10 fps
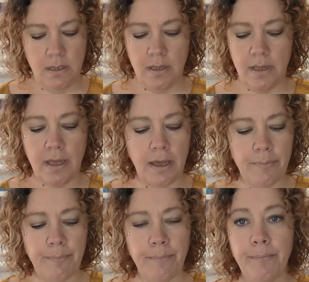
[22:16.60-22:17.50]

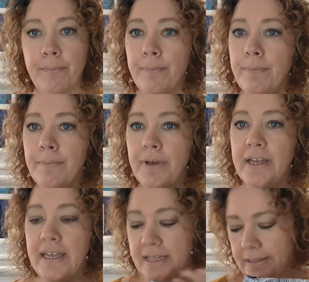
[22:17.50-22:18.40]
But
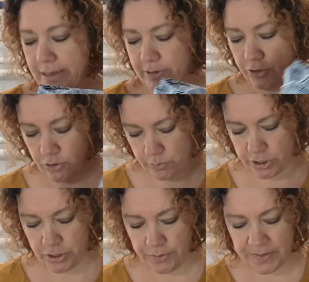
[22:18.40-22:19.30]
again, let me know what
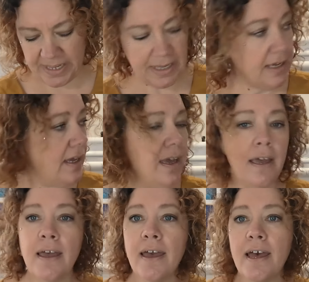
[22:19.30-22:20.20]
you think.
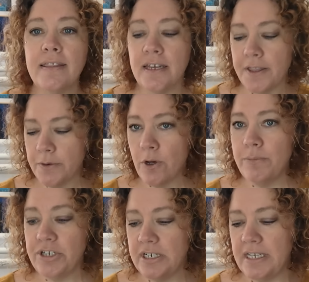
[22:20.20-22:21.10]
And the other
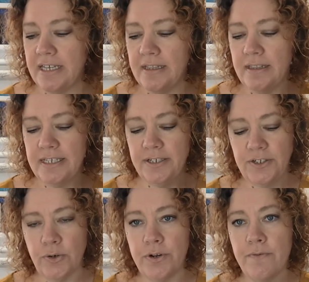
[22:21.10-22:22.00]
option in this
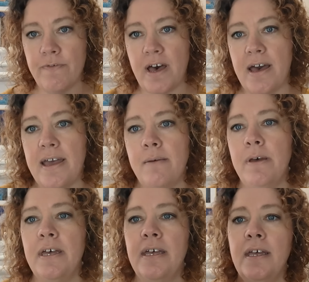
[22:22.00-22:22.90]
sort of vibe
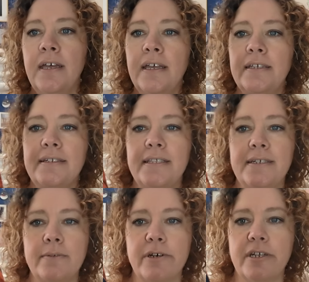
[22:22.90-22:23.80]
is
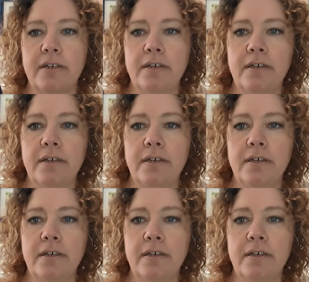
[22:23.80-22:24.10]
this one.